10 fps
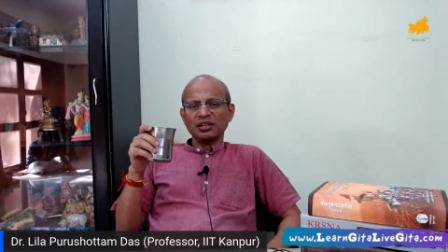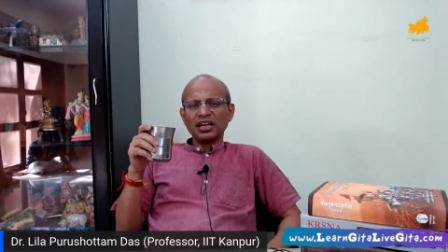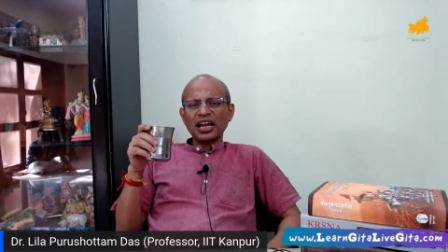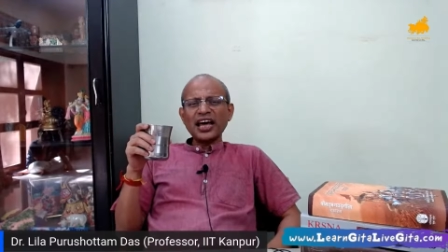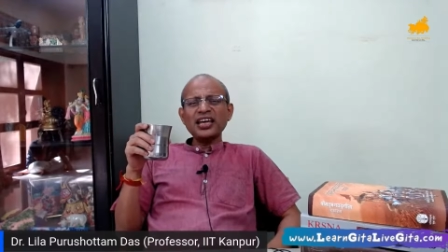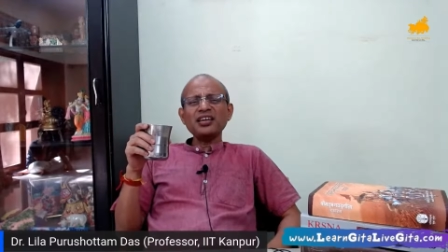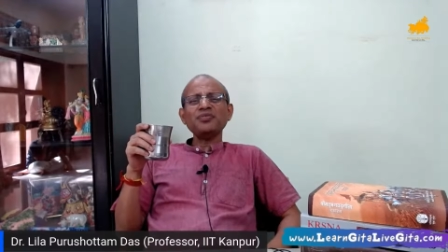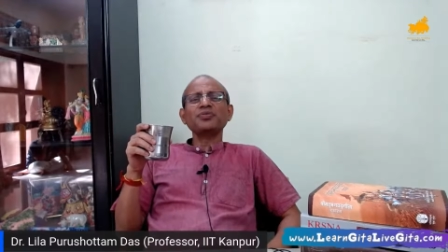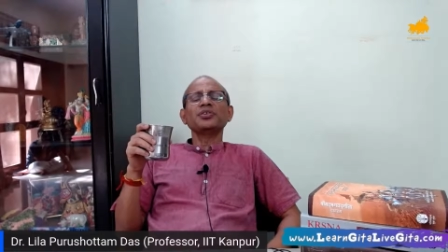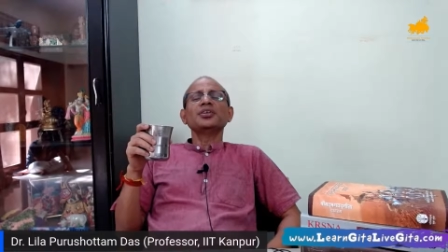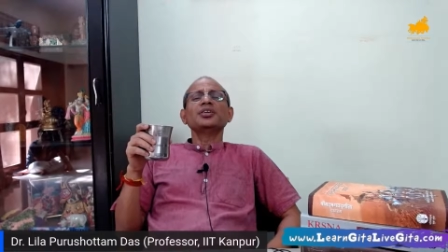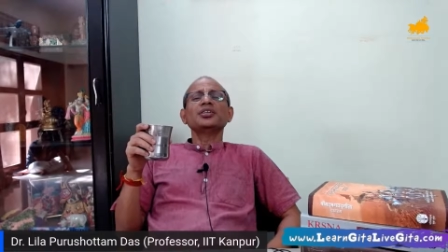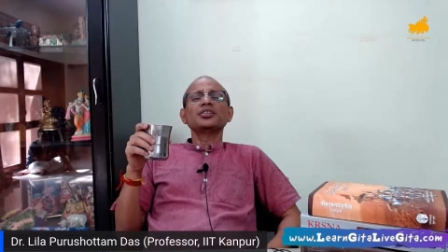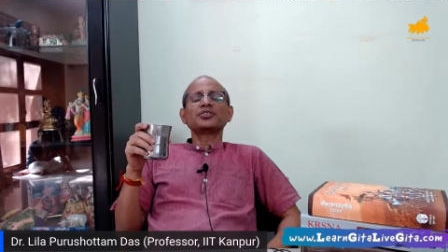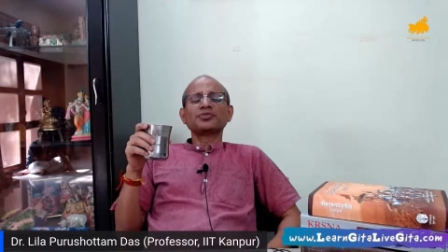Life
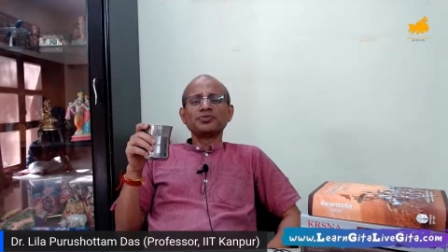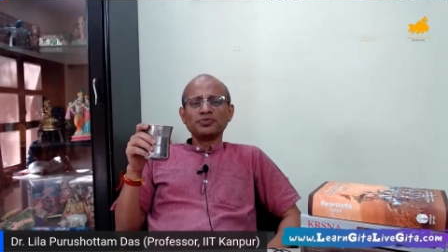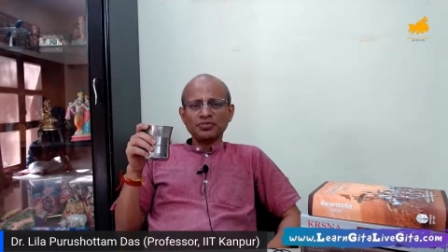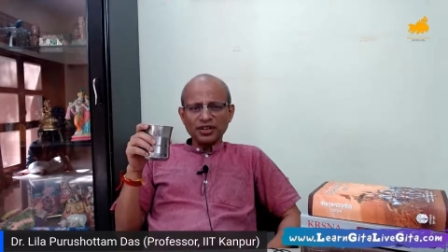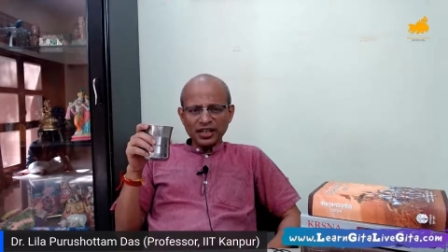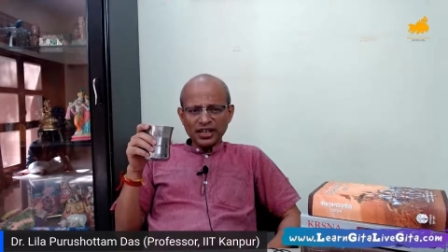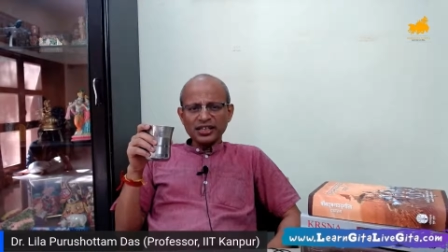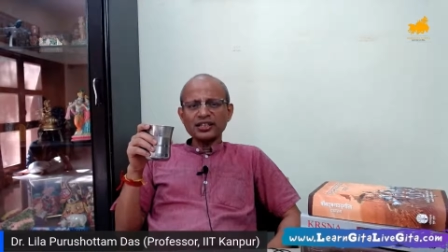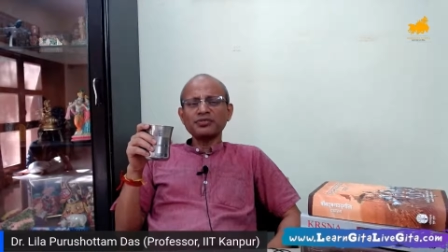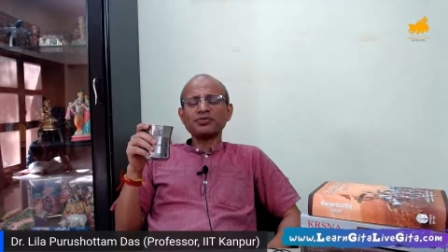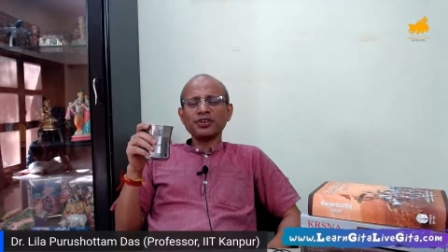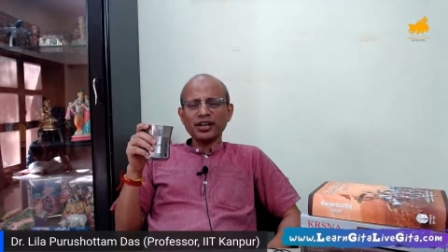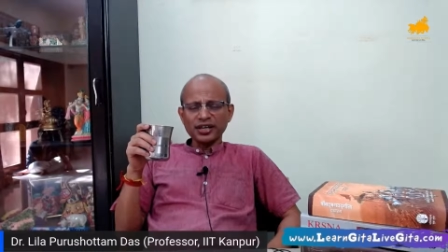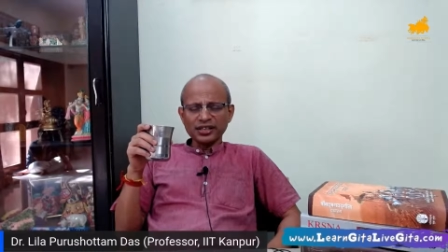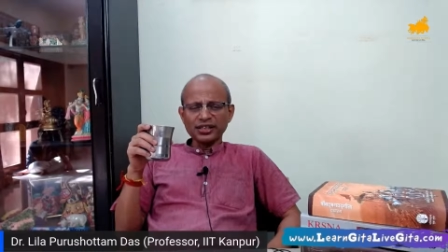is very,
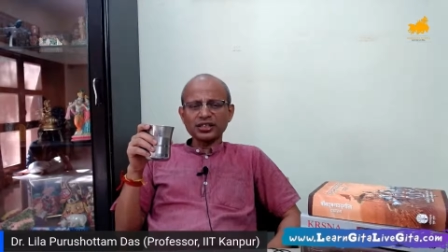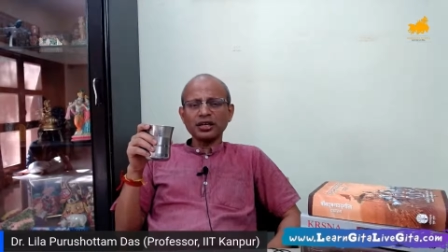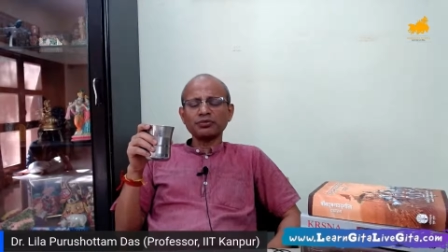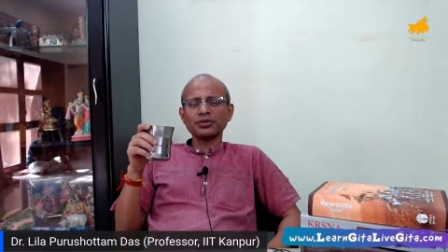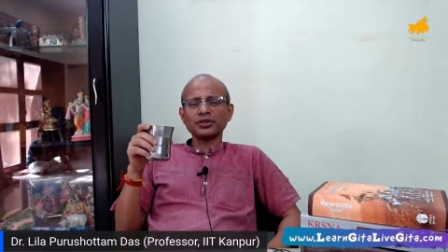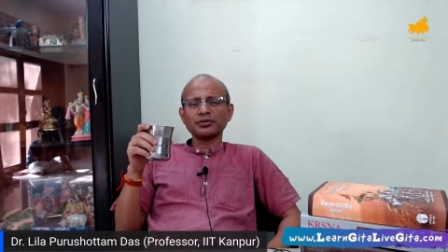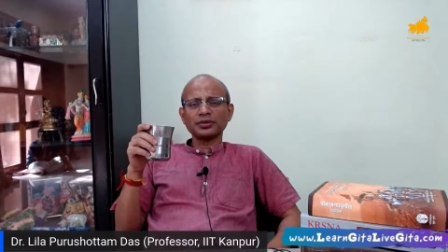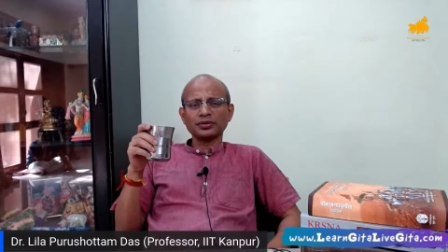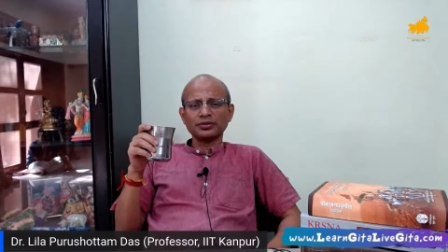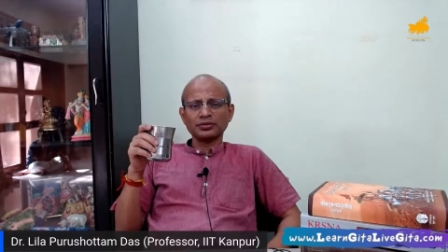very comfortable.